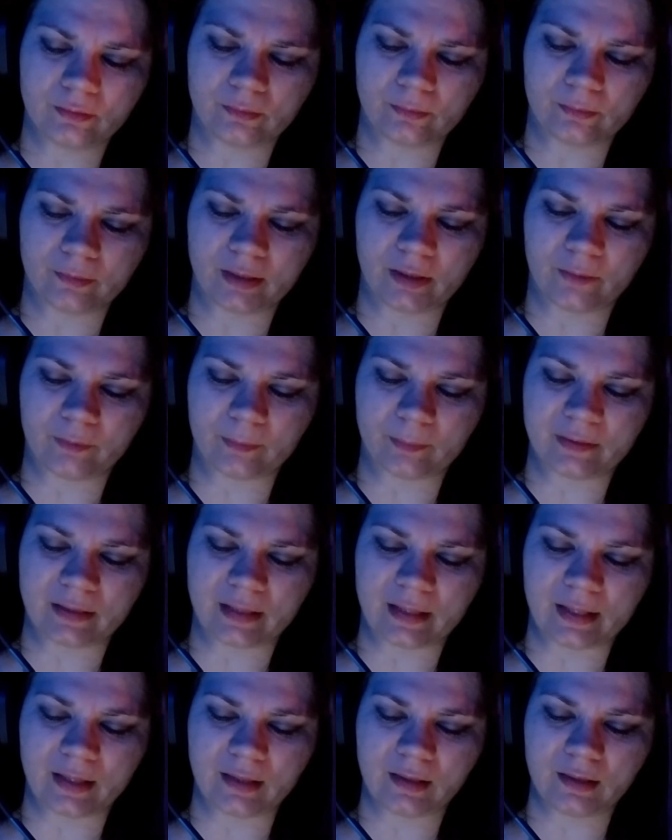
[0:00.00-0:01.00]
Reed
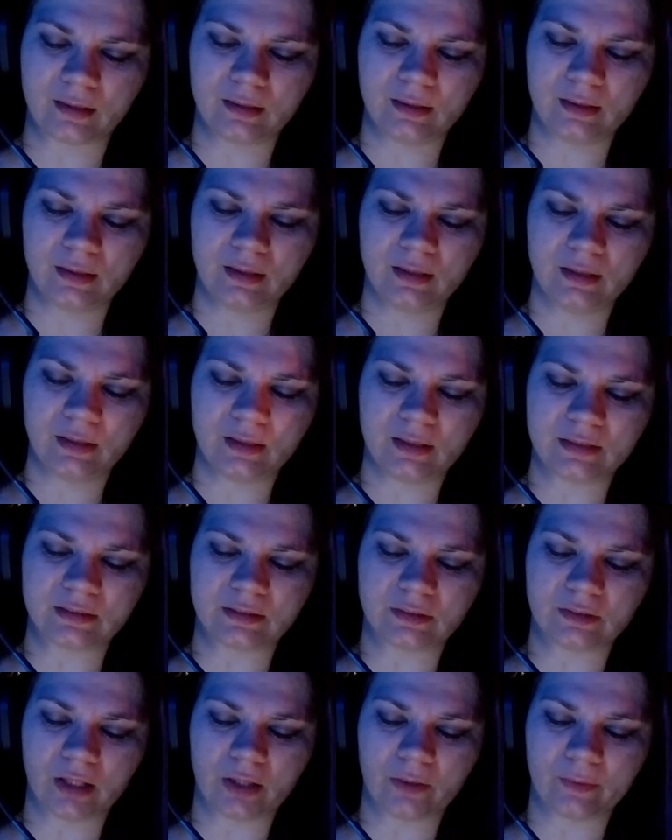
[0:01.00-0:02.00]
replied. His
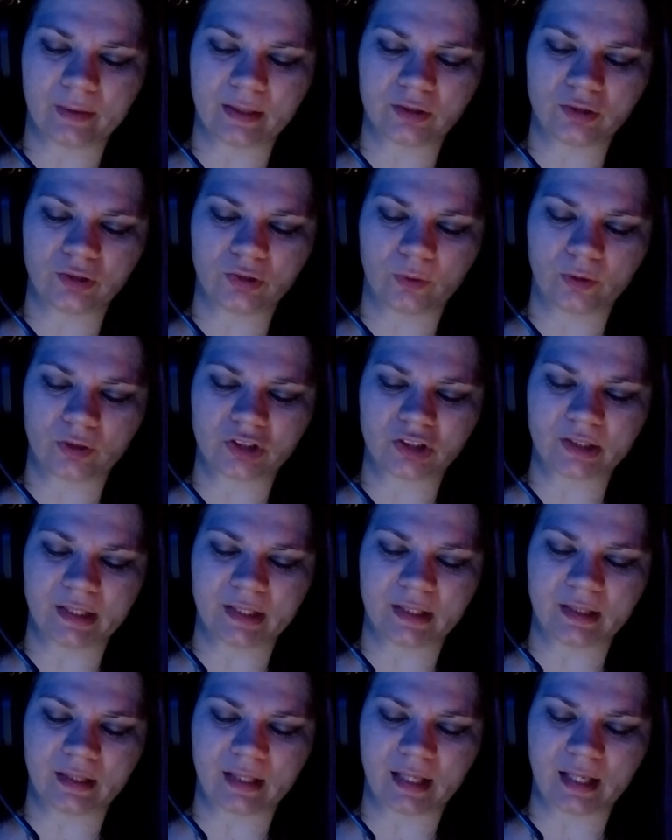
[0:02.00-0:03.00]
glowing,
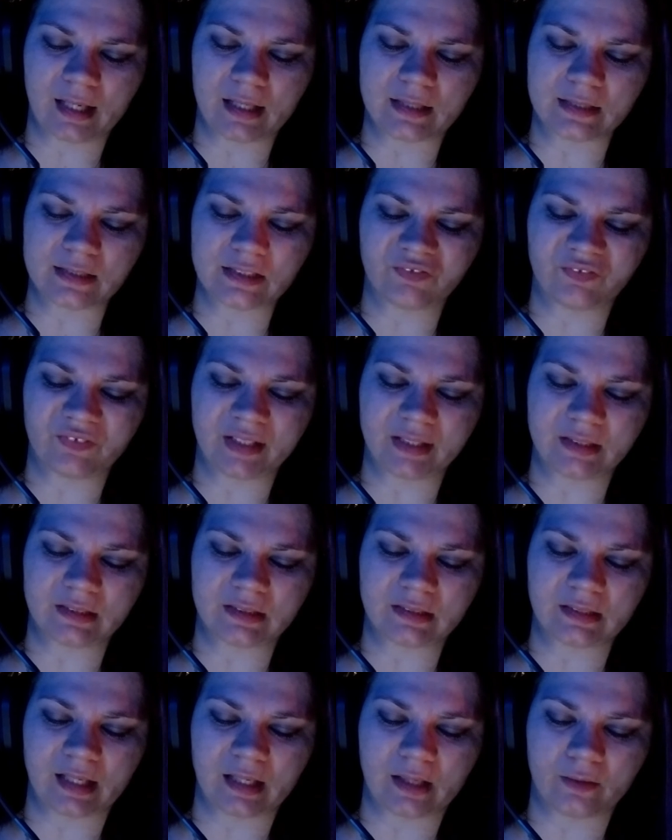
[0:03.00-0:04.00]
torchlit gaze flicked
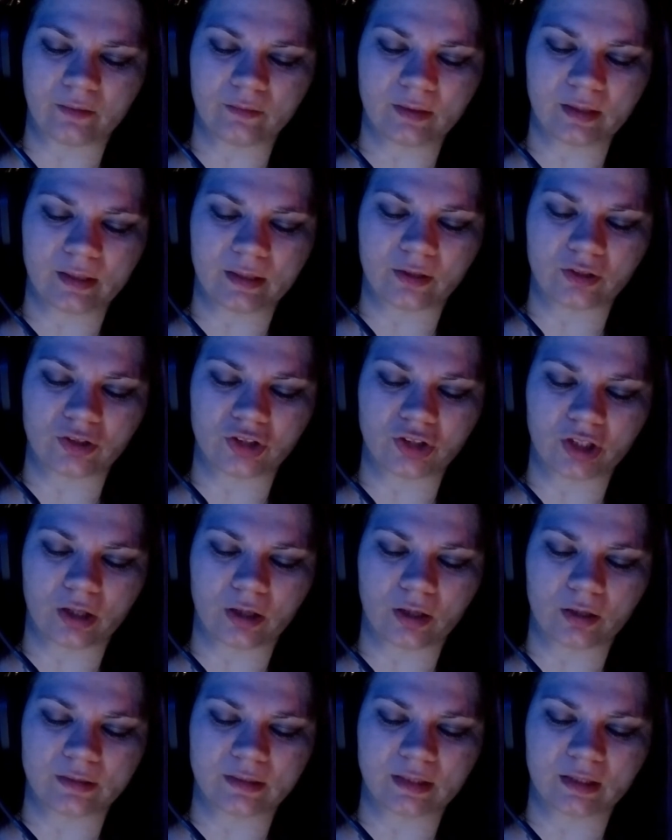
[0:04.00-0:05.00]
down, and his
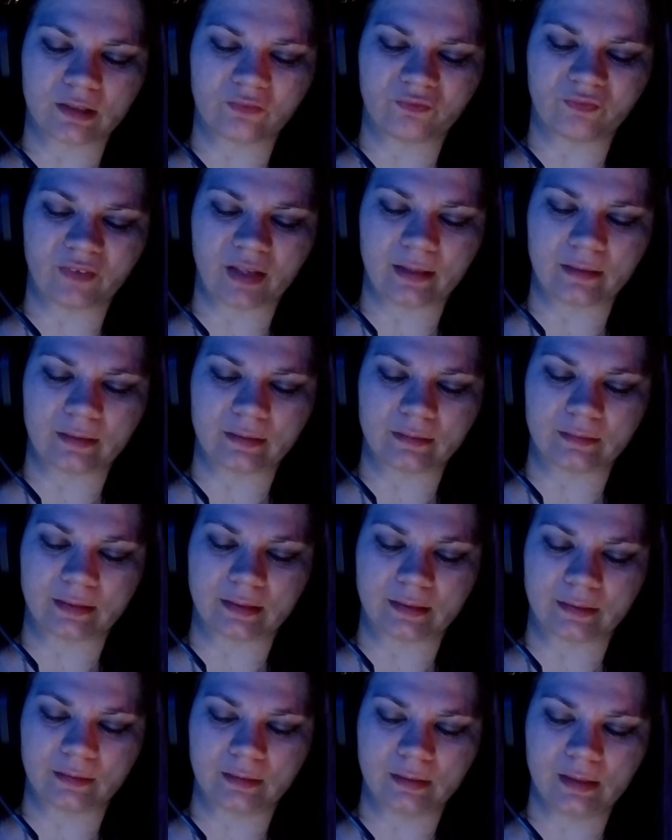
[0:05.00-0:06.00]
jaw ticked
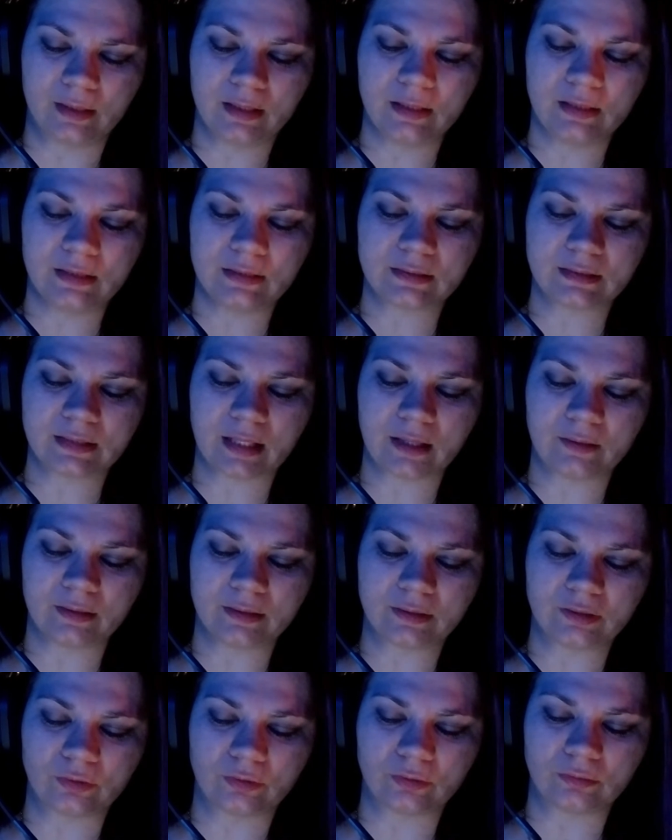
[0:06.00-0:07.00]
violently.
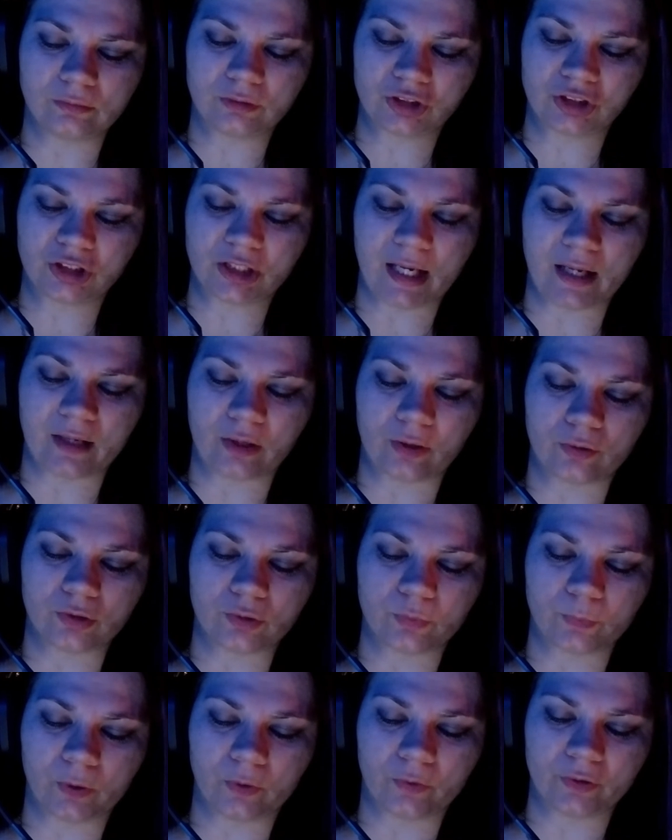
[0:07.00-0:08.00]
Skeletal
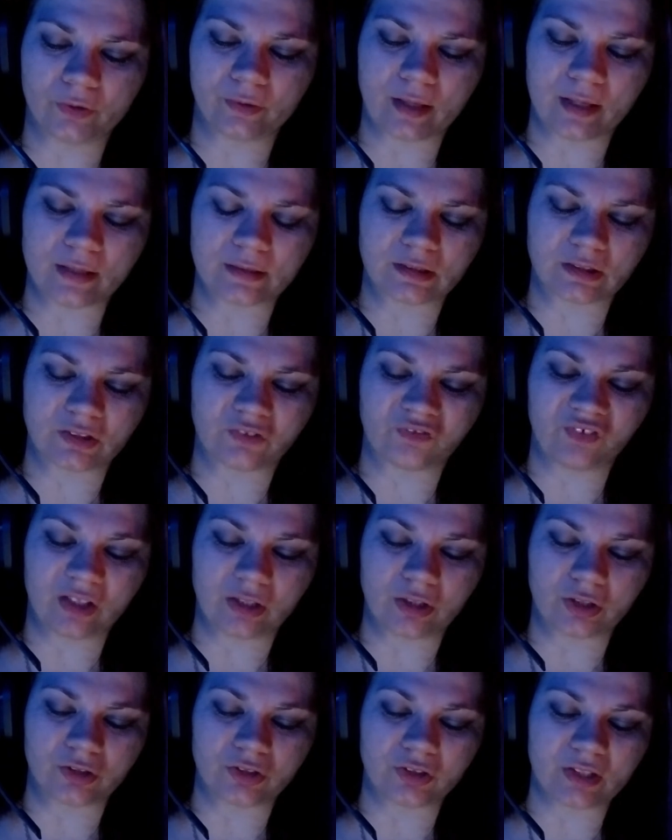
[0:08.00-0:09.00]
shadows rolled across his
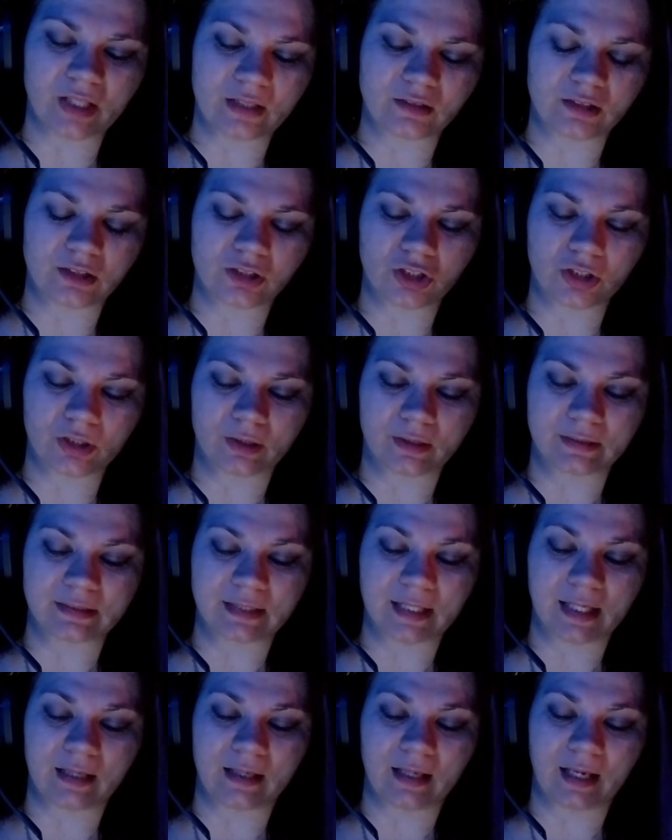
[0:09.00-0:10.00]
features as he shook his
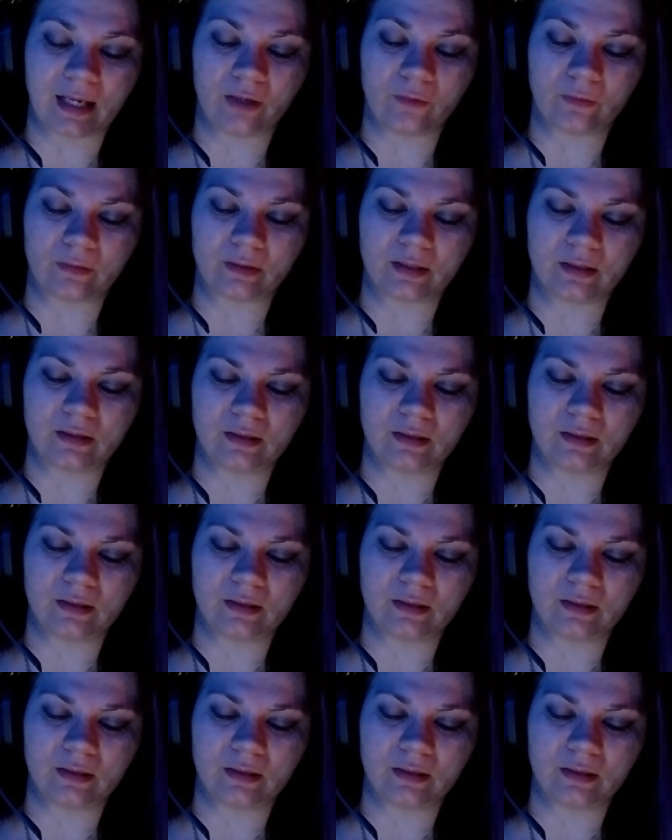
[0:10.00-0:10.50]
head angrily.